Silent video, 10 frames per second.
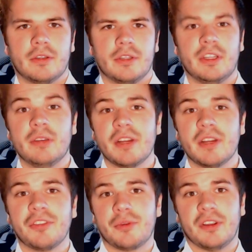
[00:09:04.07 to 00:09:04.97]
New
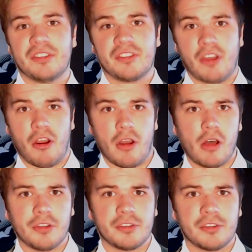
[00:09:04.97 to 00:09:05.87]
interests are
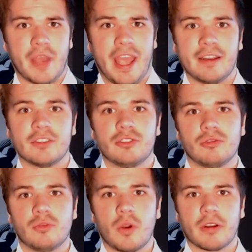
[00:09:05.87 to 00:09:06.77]
also added to
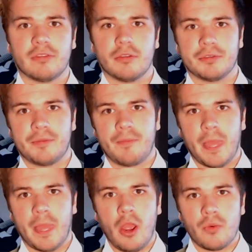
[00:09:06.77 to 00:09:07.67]
the workflows,
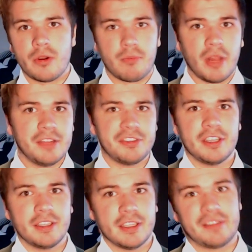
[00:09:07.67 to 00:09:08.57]
replacing
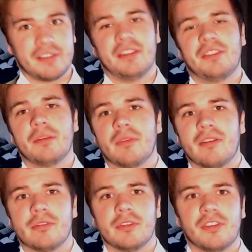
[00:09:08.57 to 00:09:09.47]
the existing
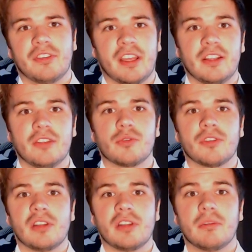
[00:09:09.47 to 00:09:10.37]
preferences and
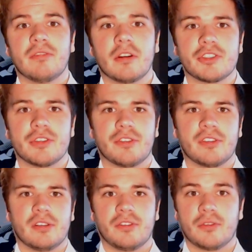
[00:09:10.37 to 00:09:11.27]
interest label functions.
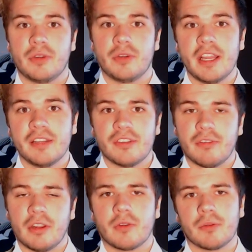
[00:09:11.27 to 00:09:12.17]
This creates the
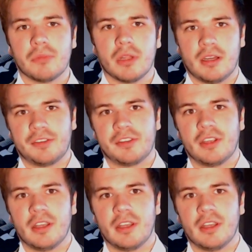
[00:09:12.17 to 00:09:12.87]
following blocks: